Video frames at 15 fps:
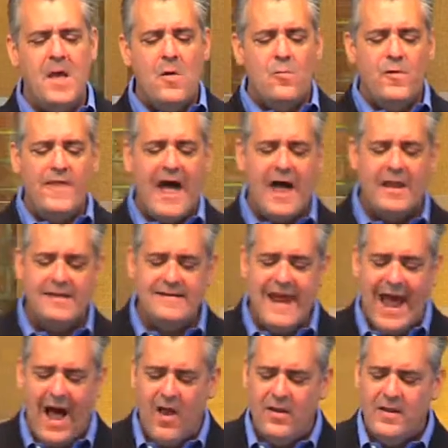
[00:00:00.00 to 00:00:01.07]
Without a
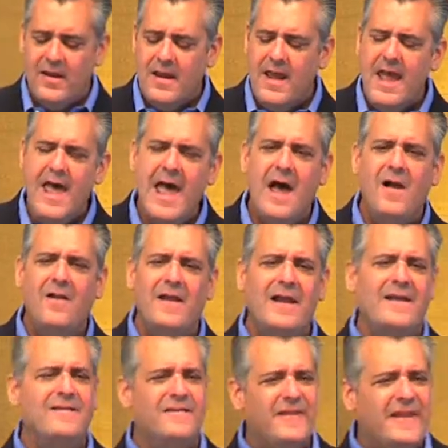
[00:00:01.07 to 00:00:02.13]
doubt, hell
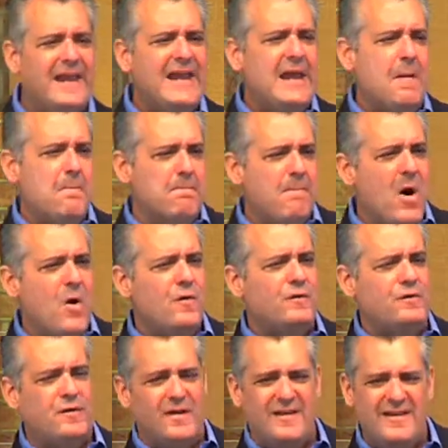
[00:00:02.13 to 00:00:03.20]
is the
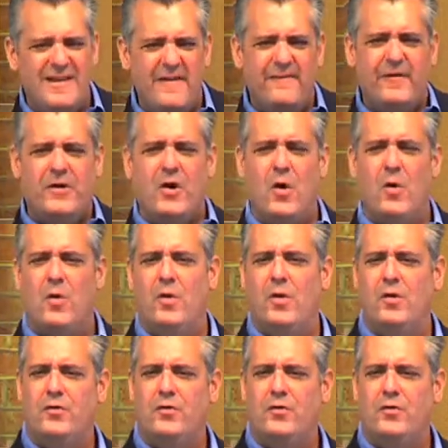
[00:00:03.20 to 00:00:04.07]
most difficult